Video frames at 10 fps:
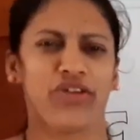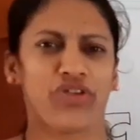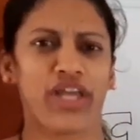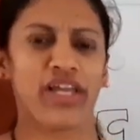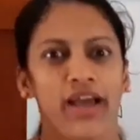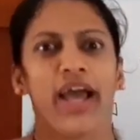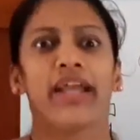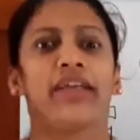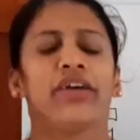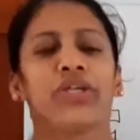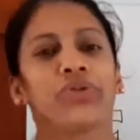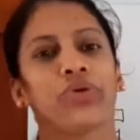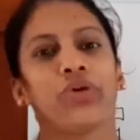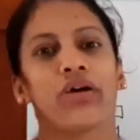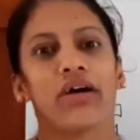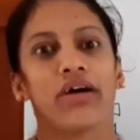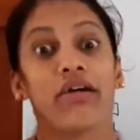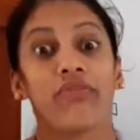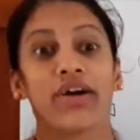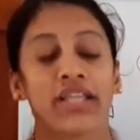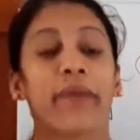Okay, and you know what